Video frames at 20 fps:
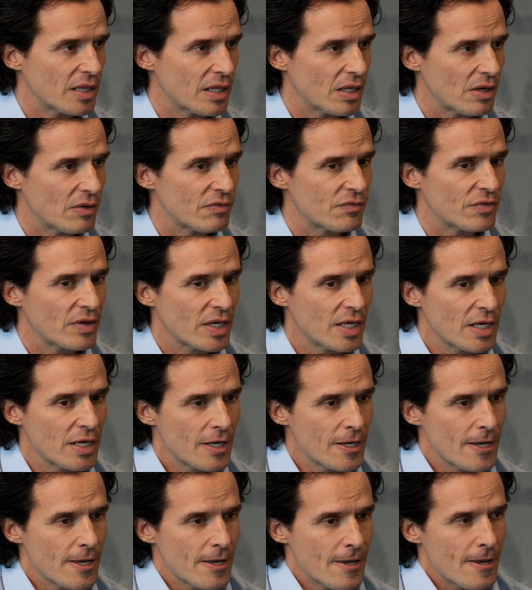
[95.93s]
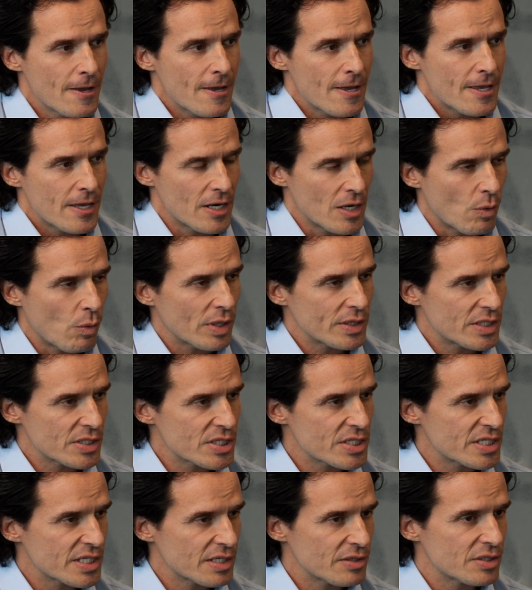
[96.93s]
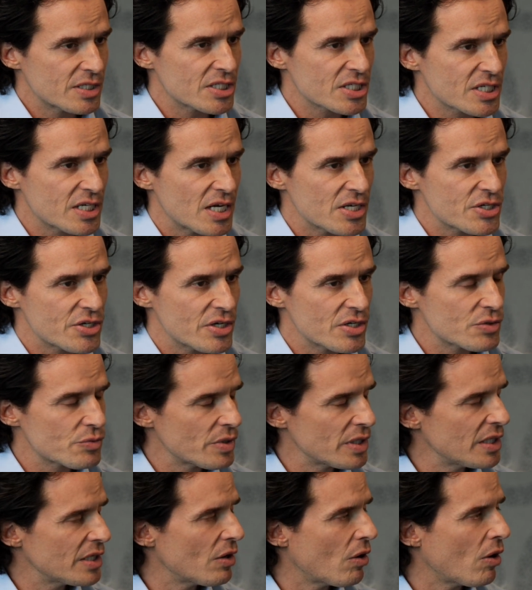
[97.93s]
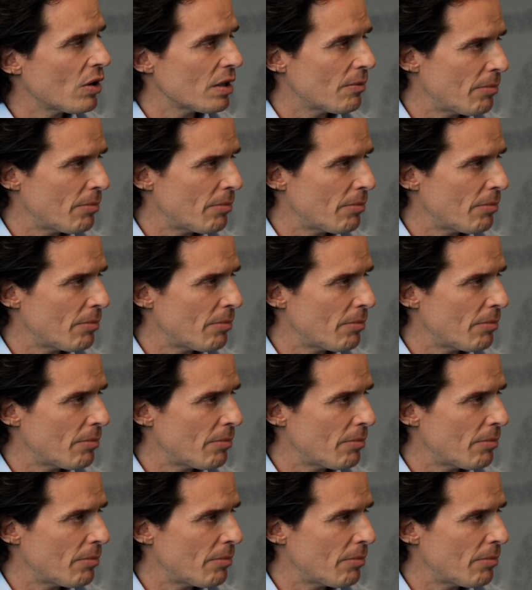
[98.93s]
love, what this country is really all